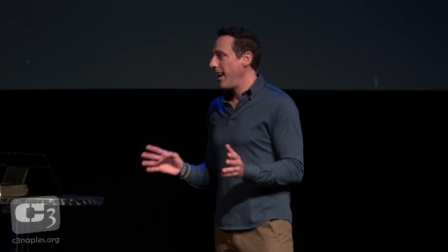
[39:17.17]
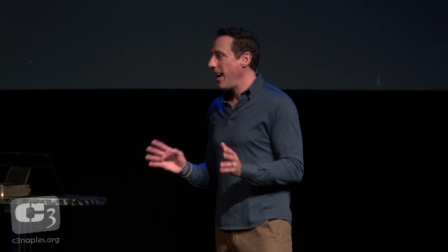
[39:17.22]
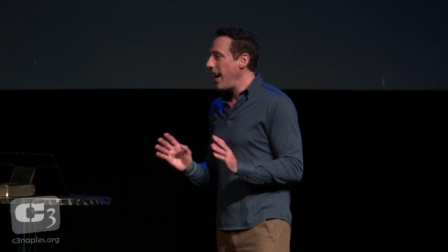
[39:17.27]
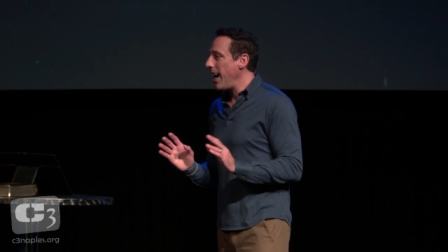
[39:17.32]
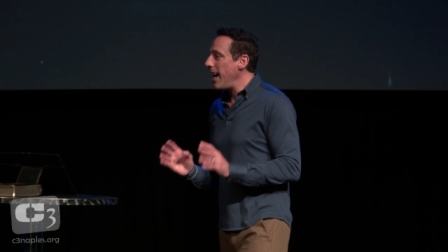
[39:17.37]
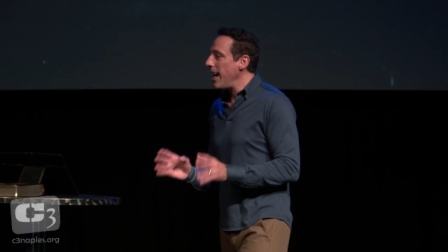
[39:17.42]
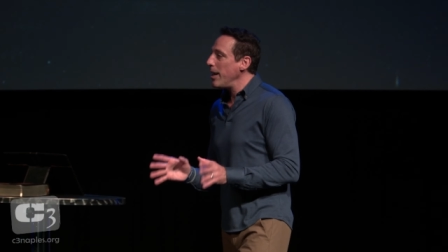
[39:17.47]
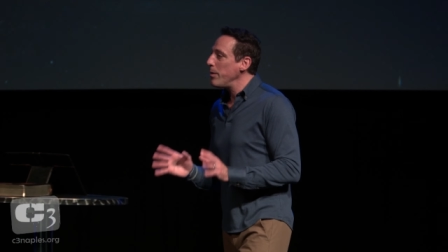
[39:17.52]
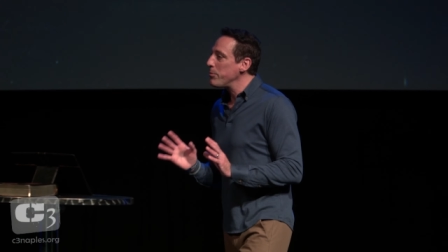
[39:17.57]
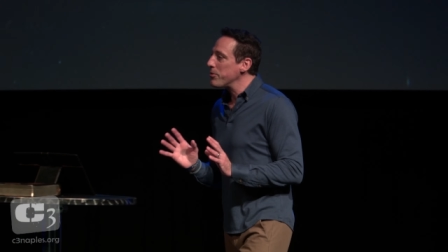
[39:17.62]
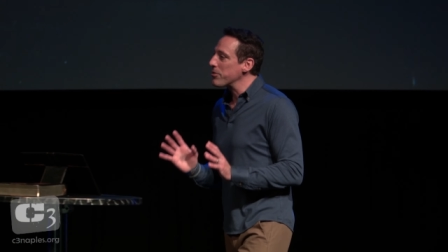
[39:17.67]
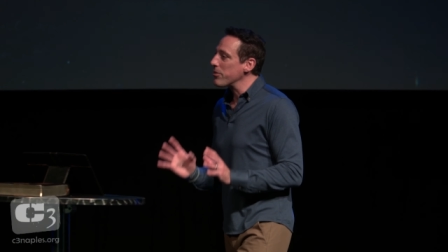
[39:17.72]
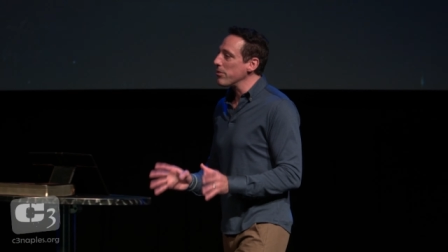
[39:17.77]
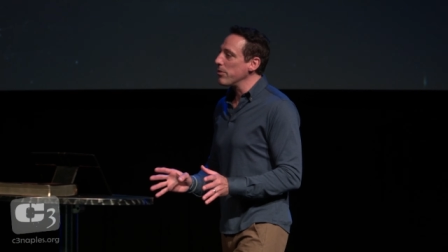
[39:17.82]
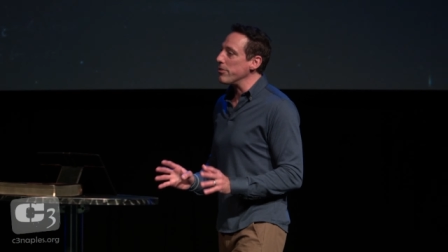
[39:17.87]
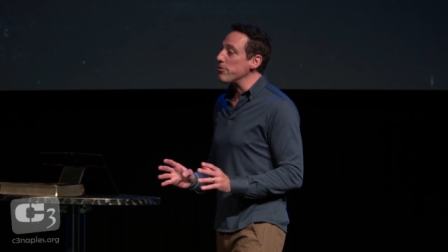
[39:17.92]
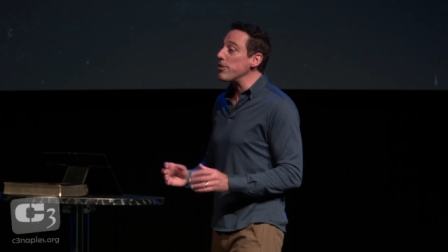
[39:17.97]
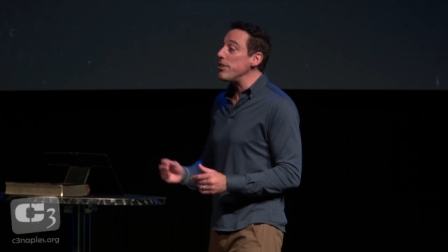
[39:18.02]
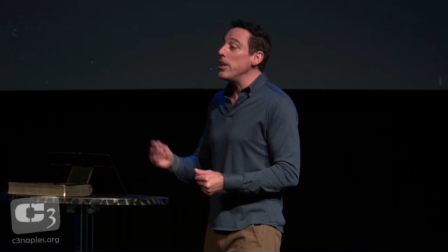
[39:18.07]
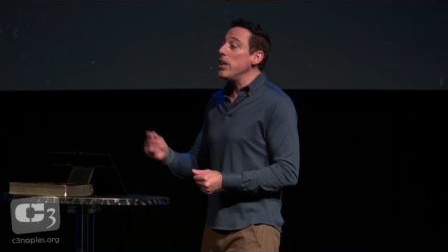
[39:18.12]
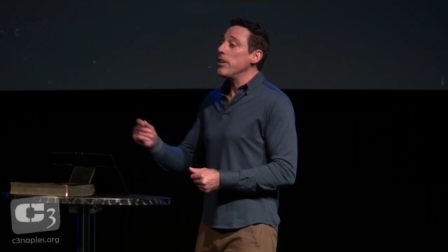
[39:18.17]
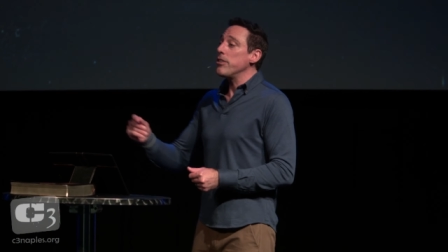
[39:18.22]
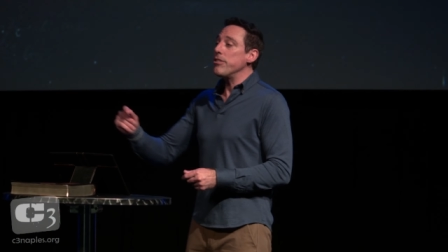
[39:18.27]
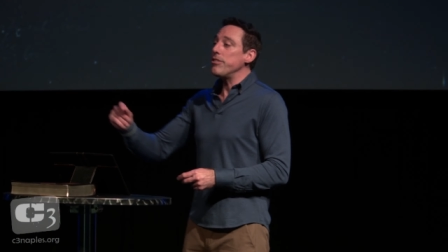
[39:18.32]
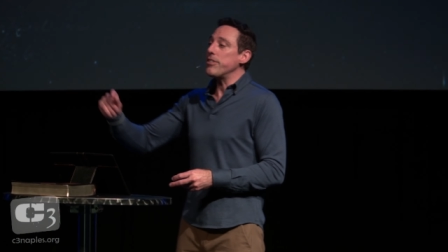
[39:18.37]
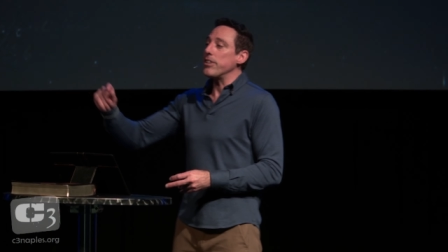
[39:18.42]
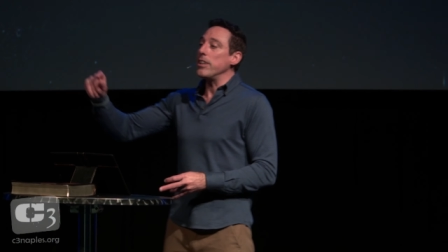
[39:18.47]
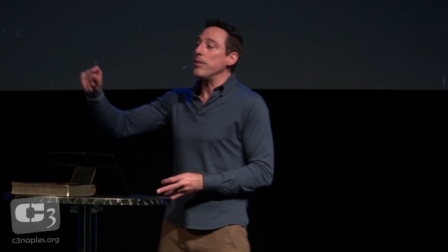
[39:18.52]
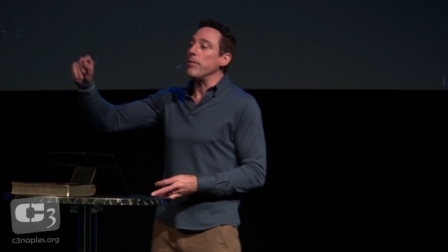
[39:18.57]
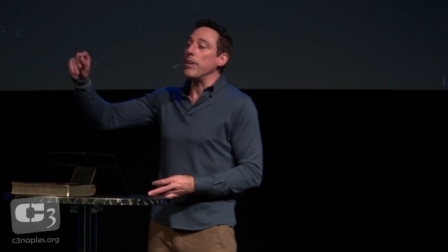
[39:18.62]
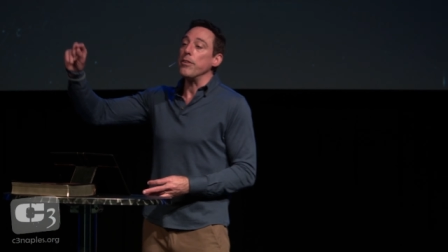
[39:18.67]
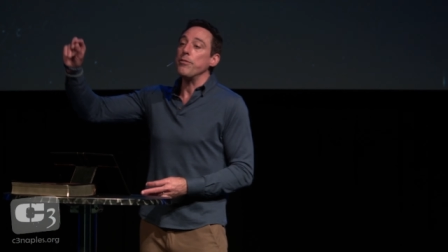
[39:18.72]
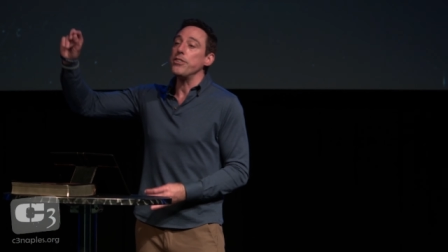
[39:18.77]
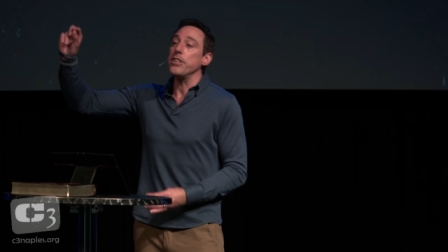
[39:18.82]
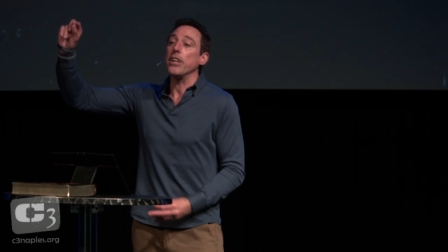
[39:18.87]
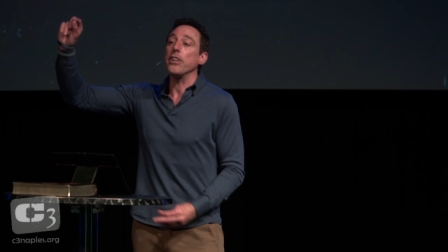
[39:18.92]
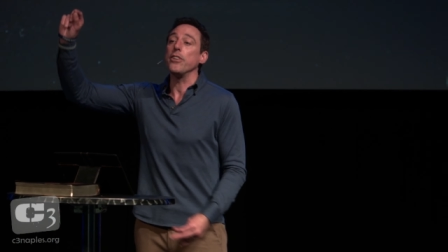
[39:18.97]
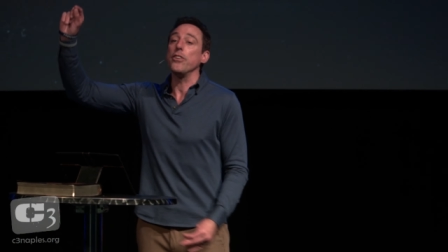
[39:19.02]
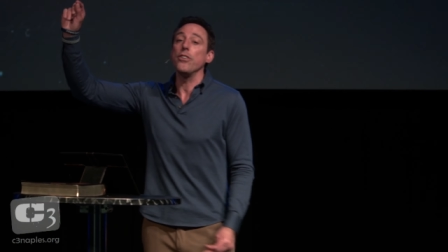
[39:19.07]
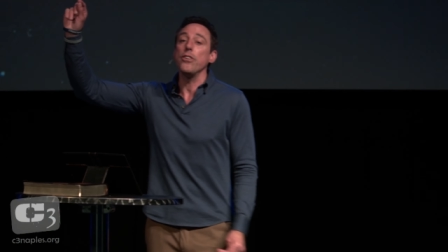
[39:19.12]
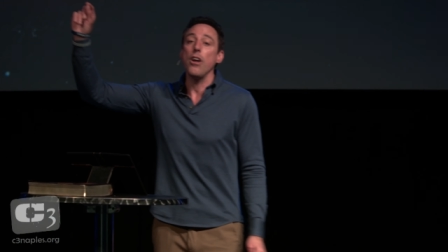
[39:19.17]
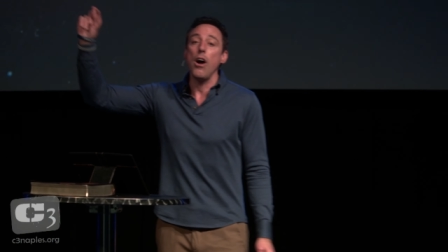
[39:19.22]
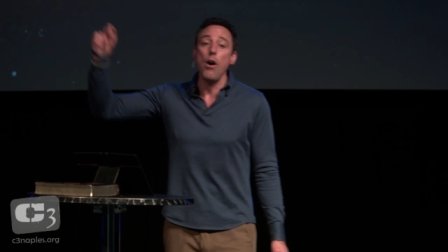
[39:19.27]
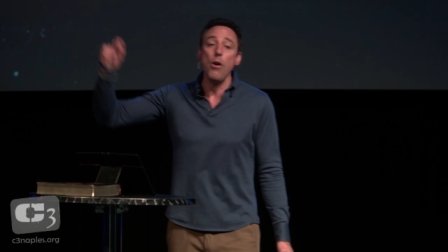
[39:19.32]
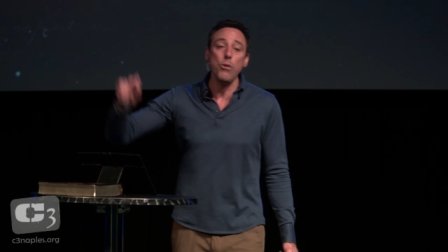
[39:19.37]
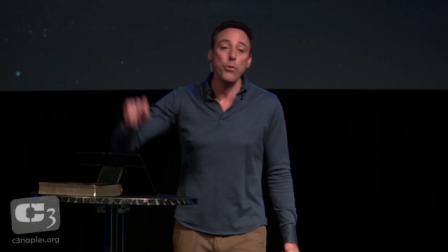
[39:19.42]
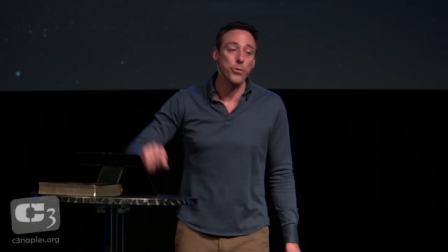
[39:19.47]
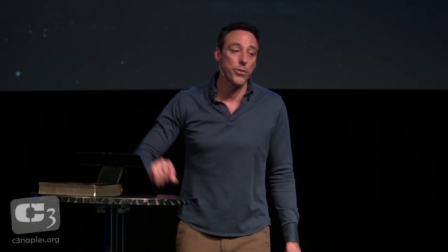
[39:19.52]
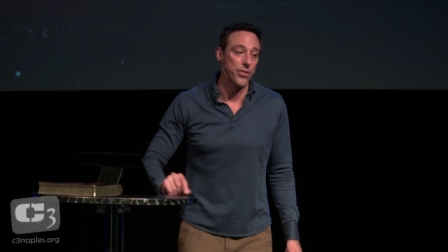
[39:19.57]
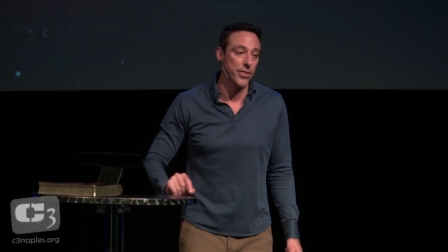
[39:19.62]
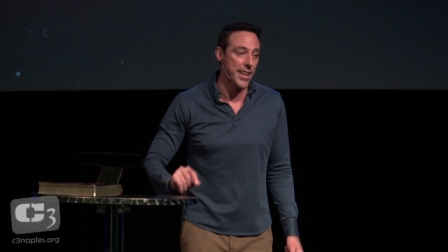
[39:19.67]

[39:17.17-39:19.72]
Absolutely. Just if she had known